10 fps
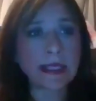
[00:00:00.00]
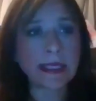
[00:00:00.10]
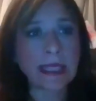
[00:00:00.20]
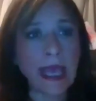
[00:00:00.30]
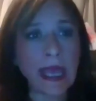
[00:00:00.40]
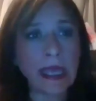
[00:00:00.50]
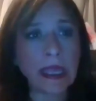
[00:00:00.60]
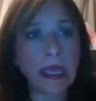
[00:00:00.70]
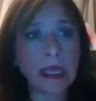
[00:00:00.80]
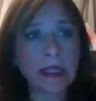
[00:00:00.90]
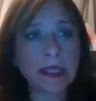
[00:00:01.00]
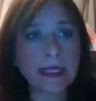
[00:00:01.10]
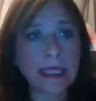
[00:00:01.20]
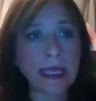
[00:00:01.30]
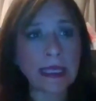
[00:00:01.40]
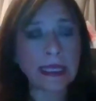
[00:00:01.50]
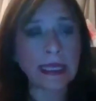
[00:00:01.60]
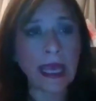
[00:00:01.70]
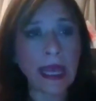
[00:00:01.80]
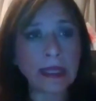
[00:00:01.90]
To say, and I'll say it
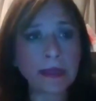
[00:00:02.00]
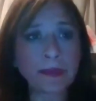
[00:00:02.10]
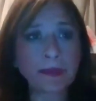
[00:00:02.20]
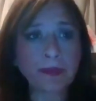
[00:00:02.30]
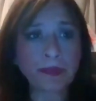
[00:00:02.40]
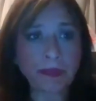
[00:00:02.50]
again,